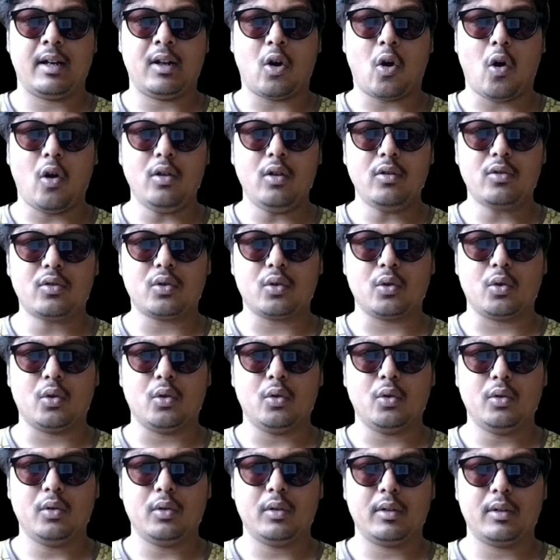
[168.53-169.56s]
And
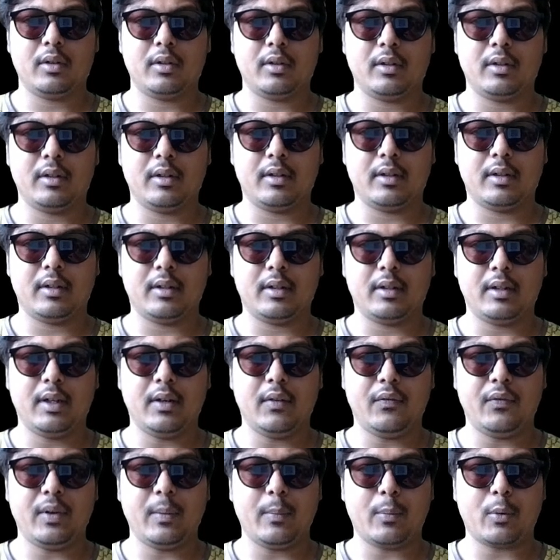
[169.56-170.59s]
also,
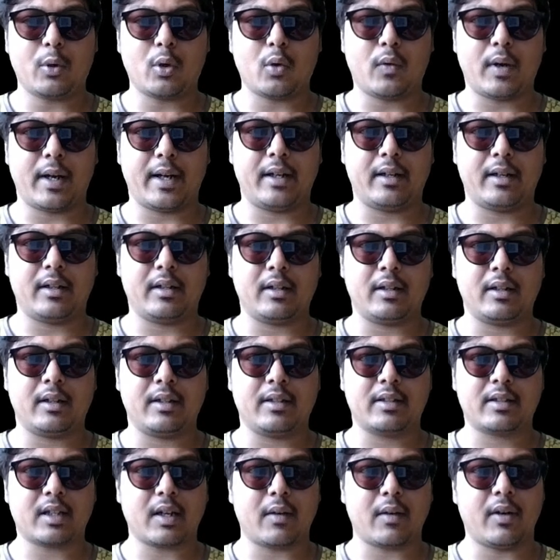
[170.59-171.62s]
if we provide the
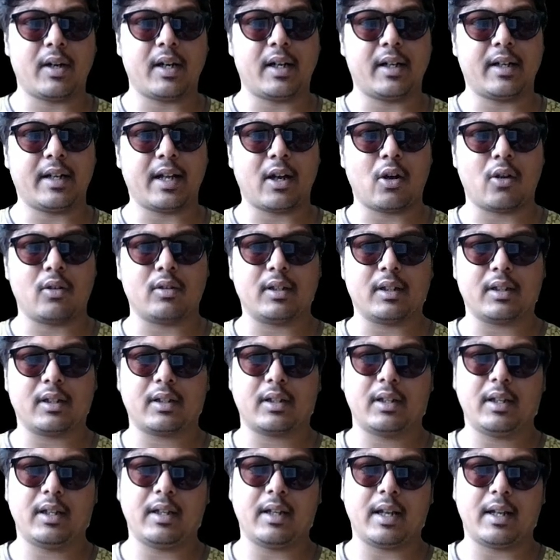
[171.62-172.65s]
discovered attack on the
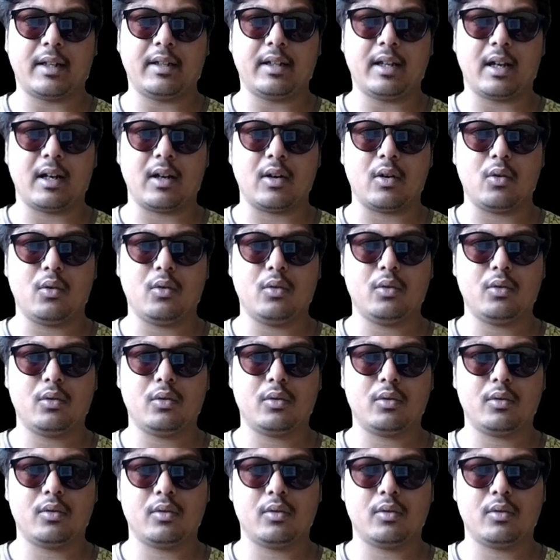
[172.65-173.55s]
king anyhow,